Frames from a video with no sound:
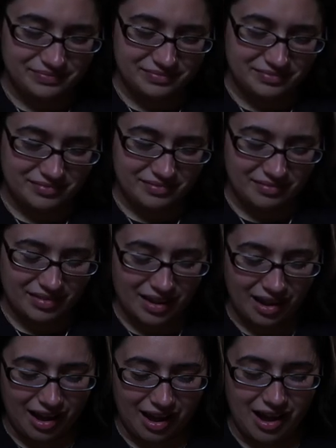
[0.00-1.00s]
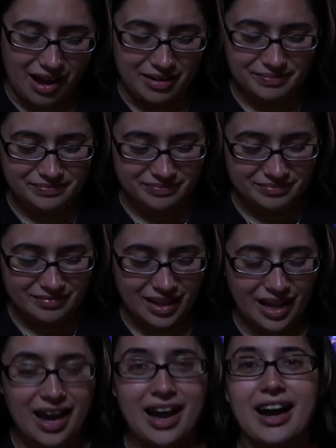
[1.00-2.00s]

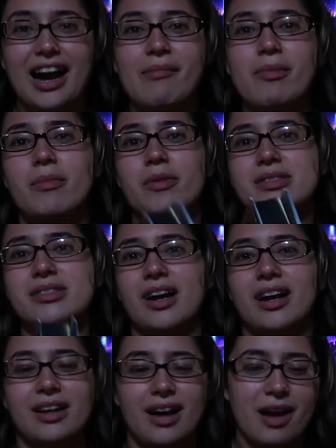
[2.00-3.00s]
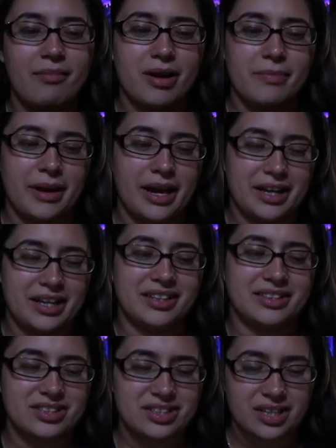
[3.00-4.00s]
yeah, I'm almost done. I'm on page
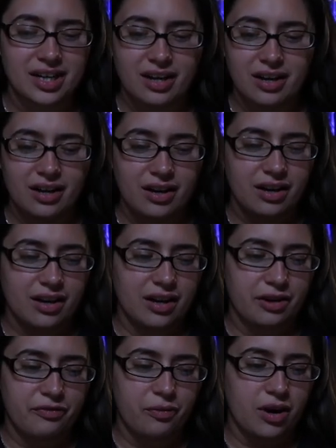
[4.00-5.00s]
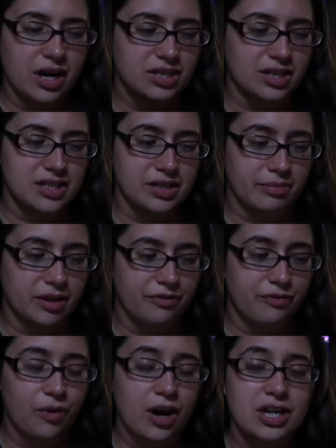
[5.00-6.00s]

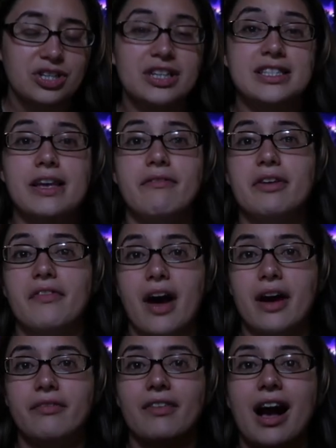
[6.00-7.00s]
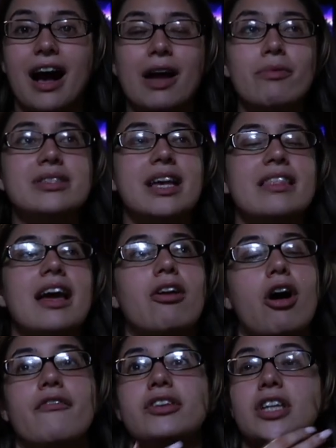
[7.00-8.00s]
475. I was at that
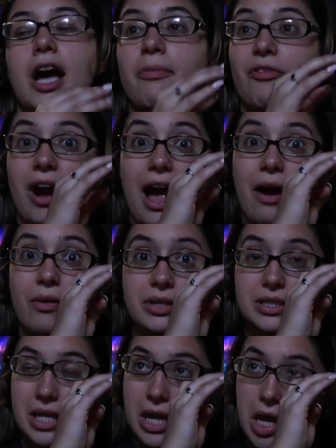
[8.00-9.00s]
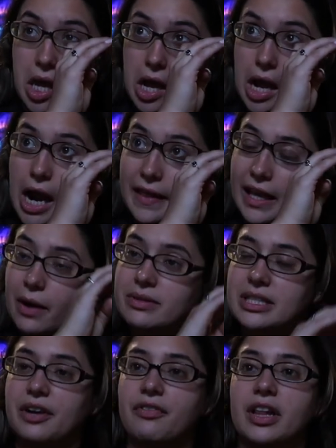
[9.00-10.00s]
coffee shop for hours. I think I
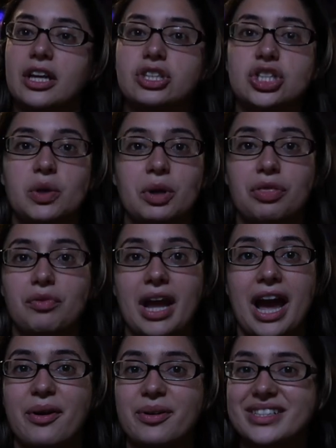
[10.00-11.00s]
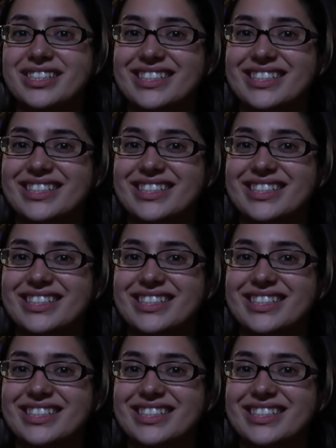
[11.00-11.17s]
was there for like 2 or 3 hours.